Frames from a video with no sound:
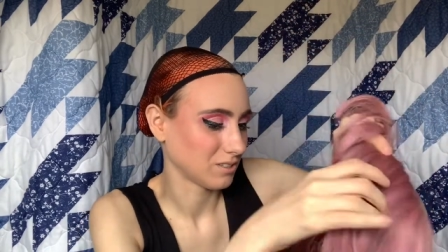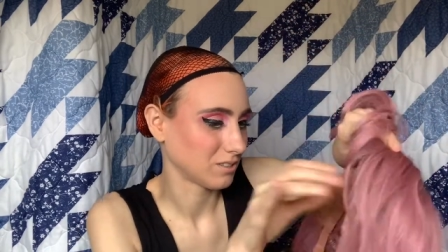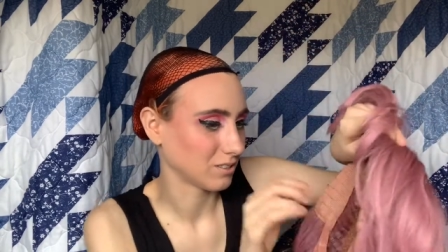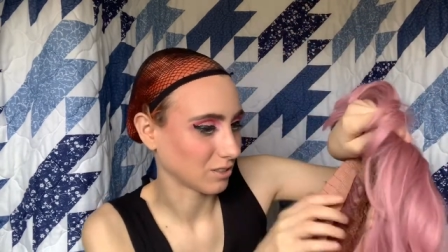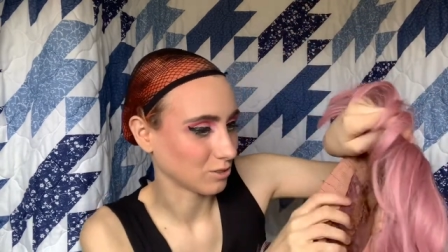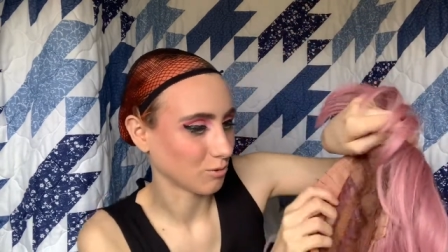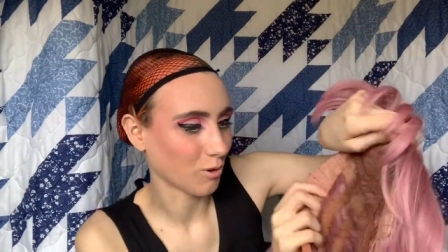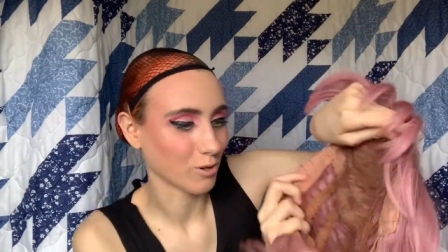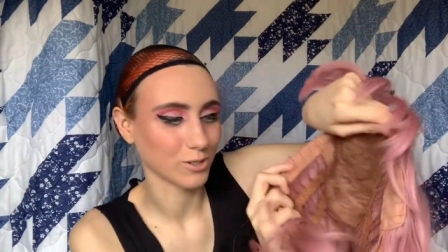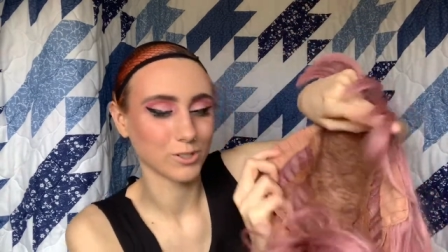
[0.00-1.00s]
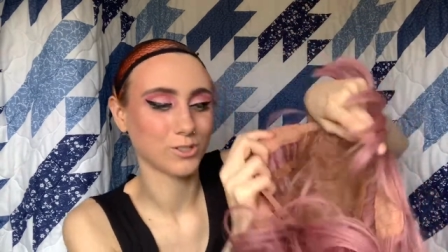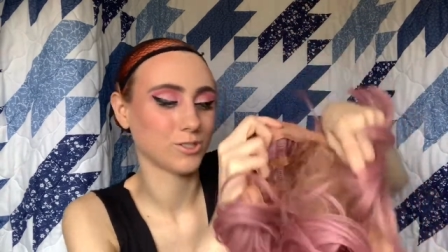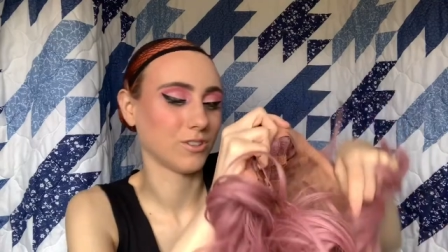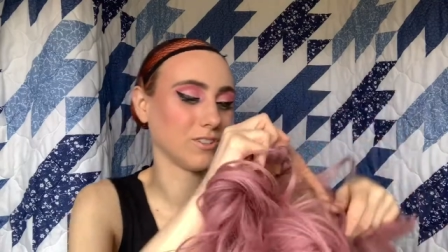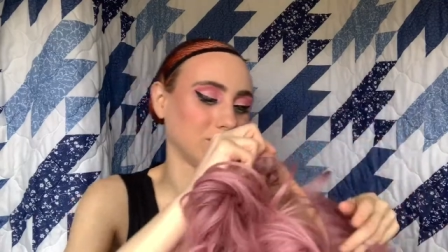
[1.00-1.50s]
It's not too
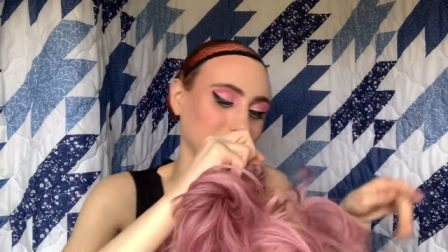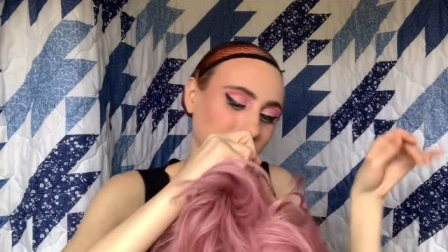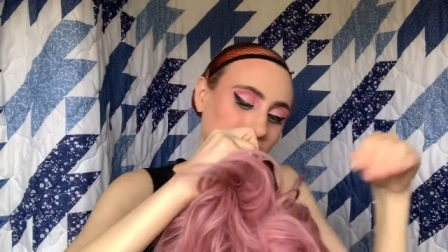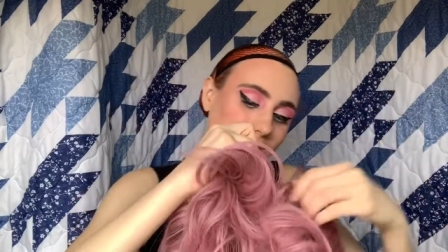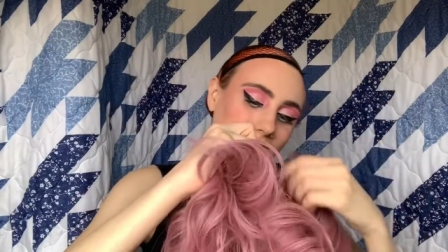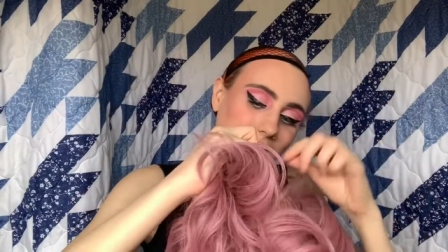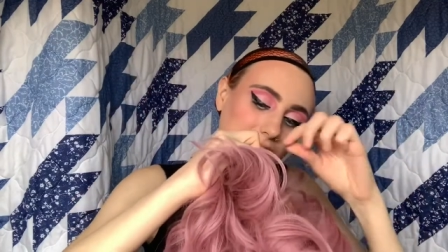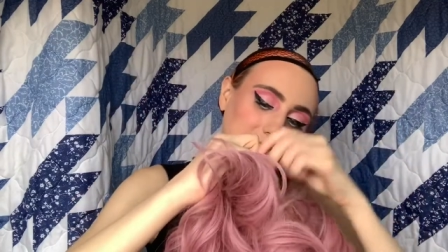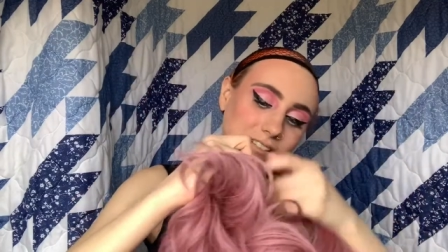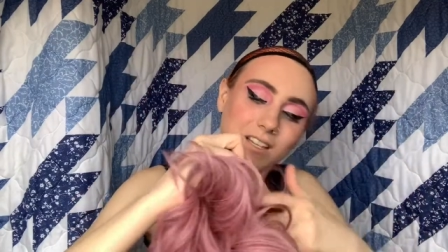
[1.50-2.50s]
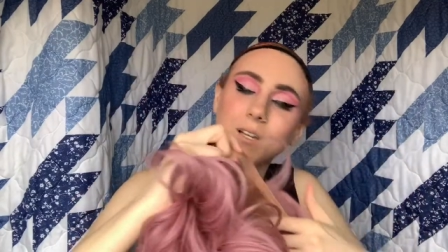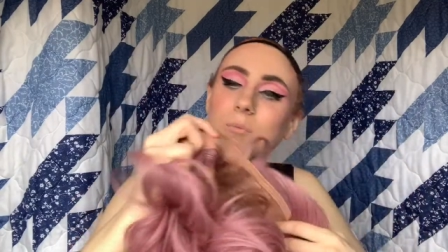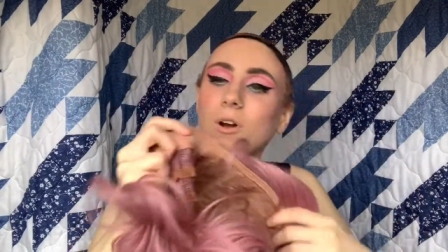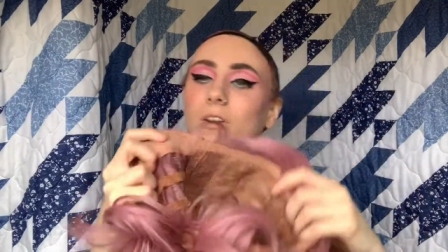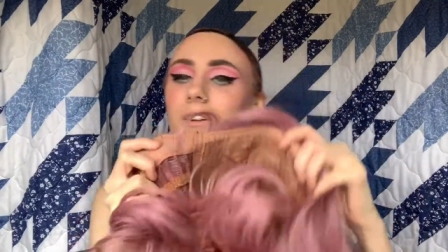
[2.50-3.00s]
harsh. This is the inside
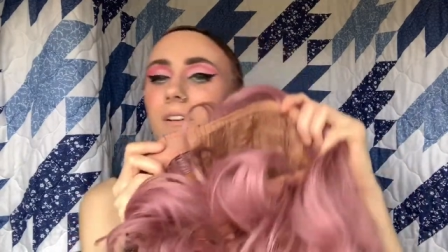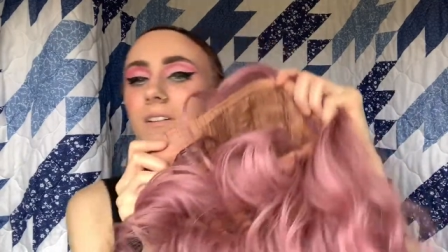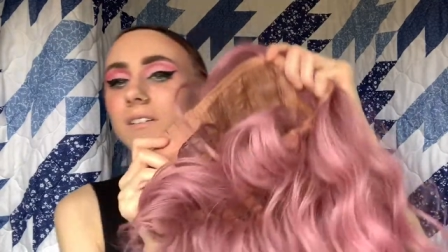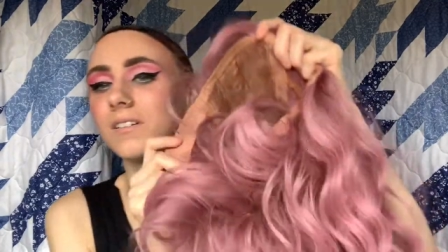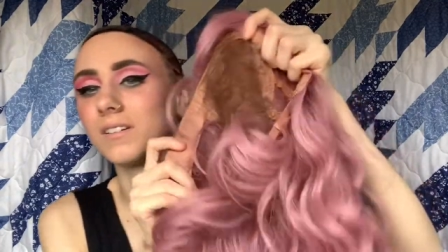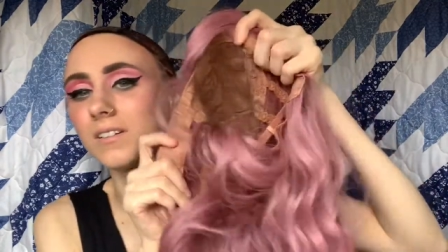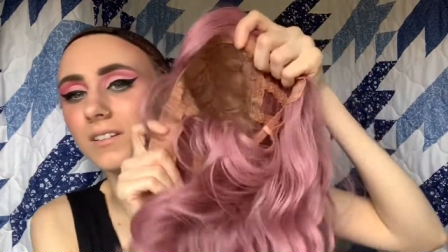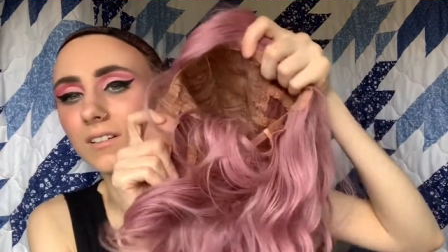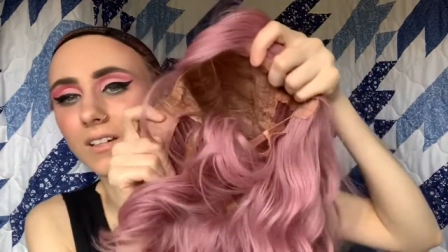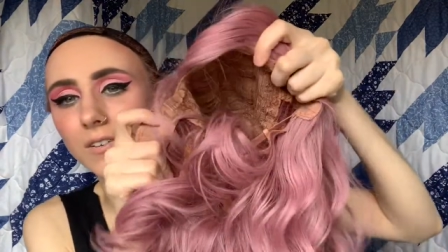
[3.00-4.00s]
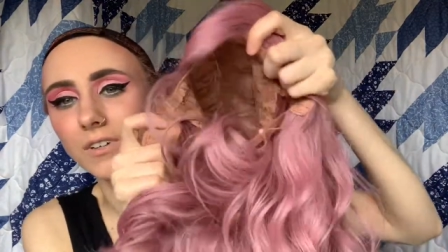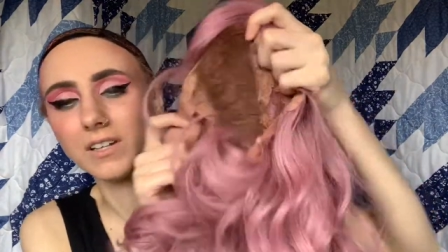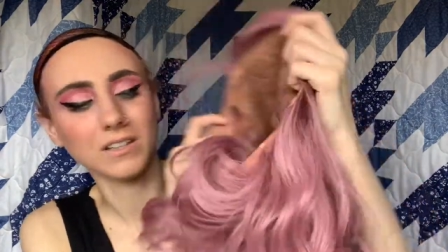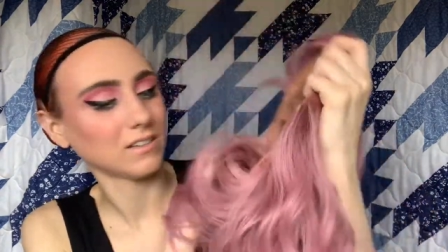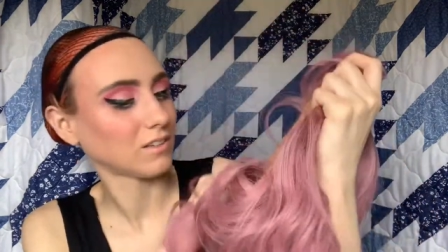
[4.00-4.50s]
part of
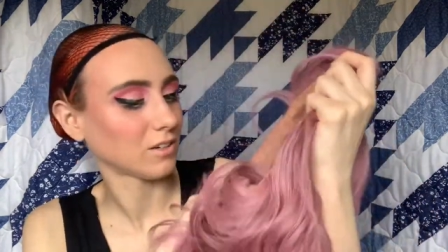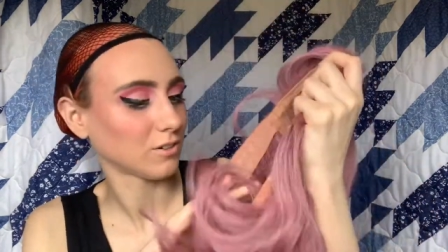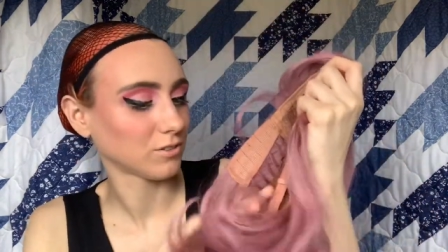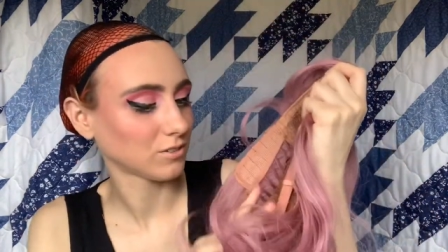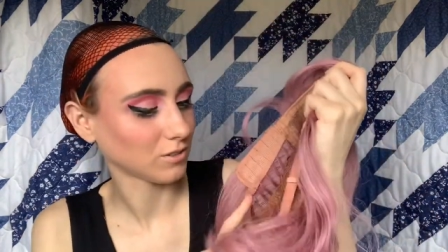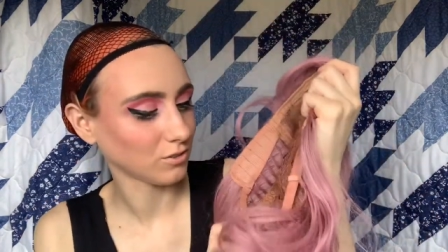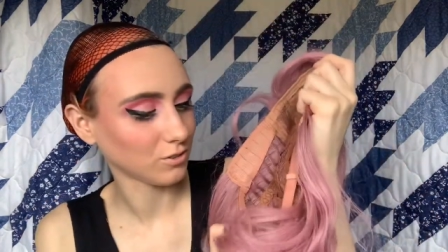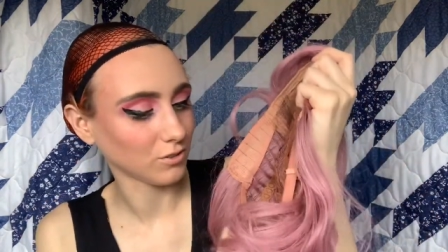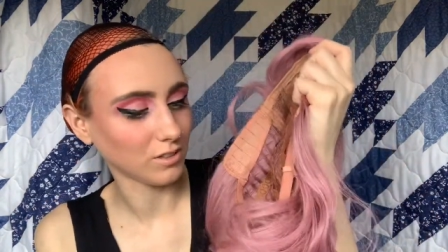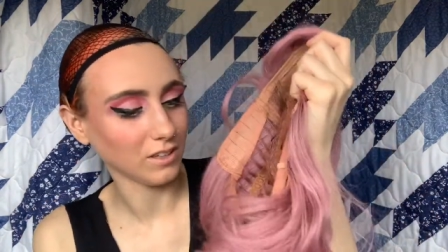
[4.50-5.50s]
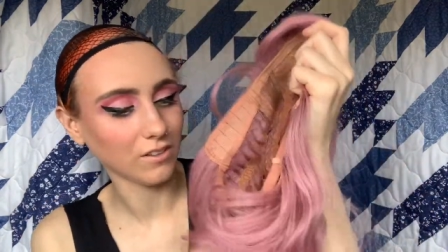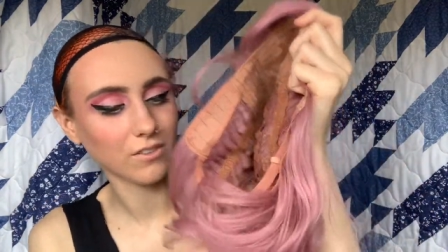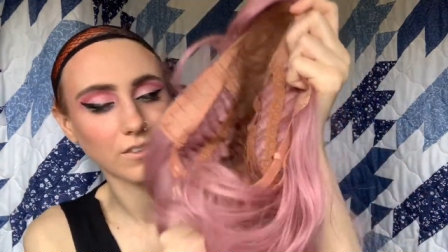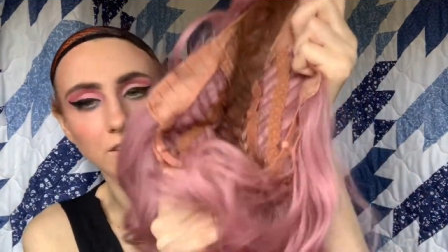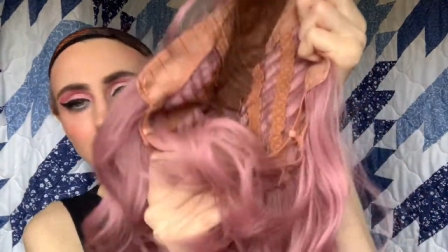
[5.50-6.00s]
it and there's
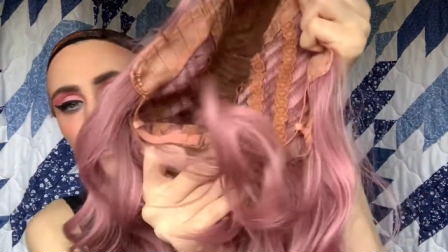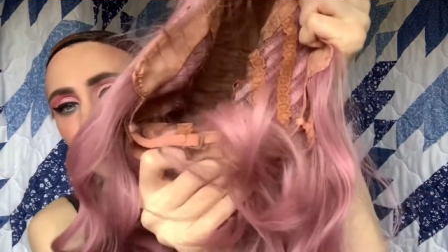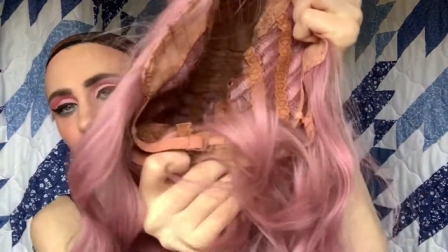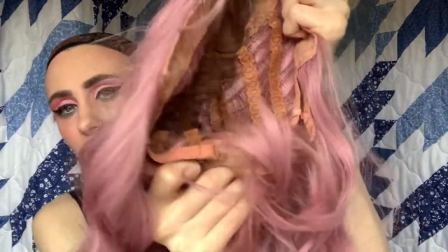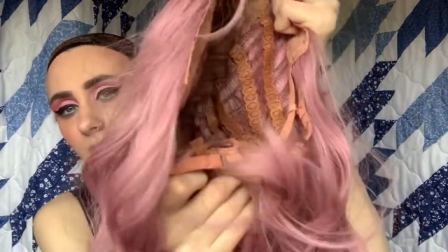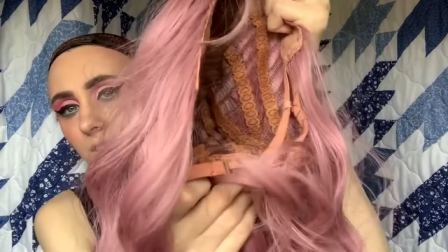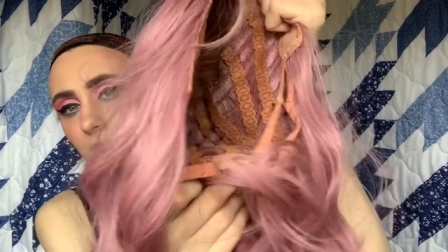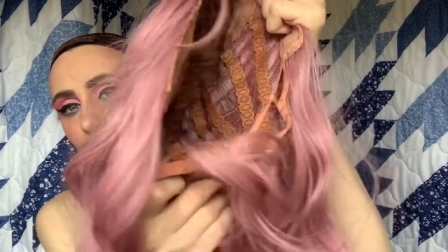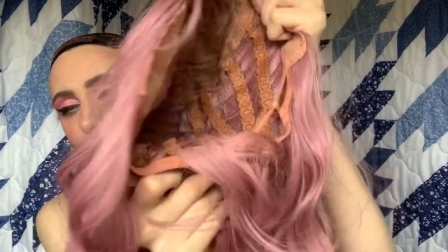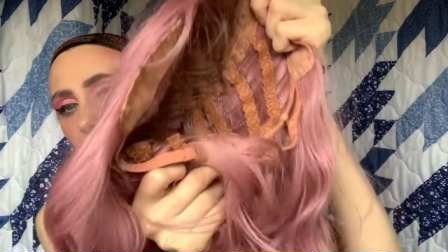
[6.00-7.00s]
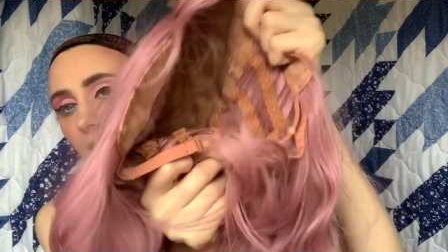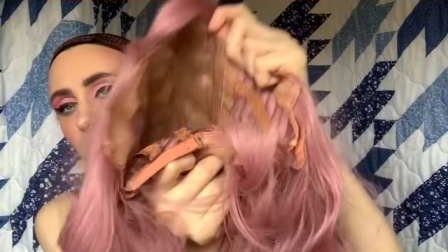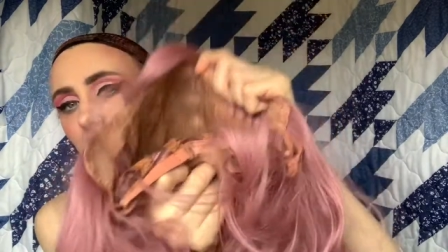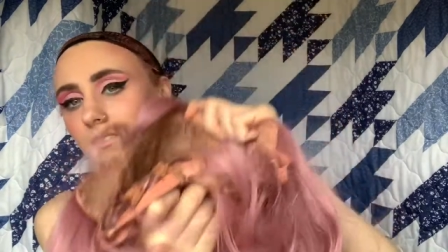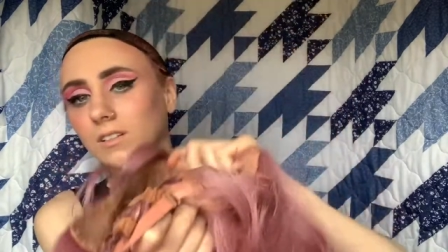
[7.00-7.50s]
underneath. Do you see
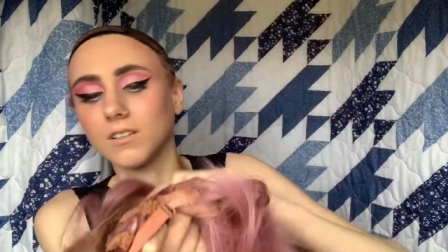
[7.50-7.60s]
these